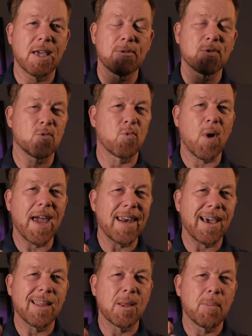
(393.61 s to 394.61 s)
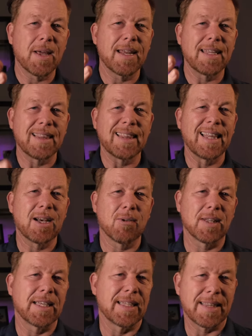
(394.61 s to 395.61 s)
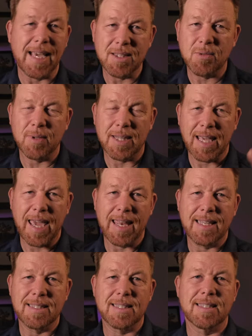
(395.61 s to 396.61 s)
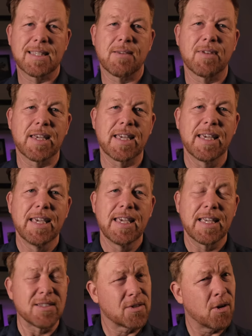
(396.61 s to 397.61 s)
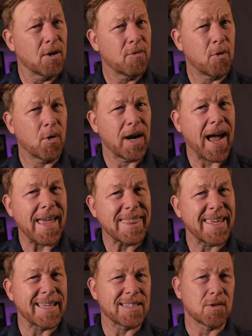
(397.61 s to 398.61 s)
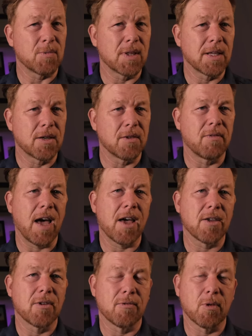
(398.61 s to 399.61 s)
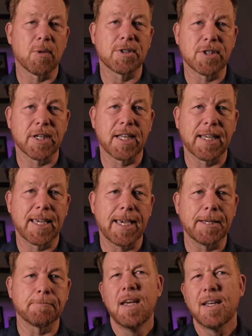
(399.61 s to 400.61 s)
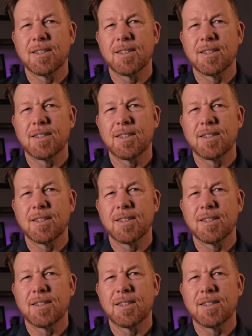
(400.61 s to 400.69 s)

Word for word: It was right on the money, literally. That's what the Canon C seventy is going for. And I think it's a really good value for what you're gonna get.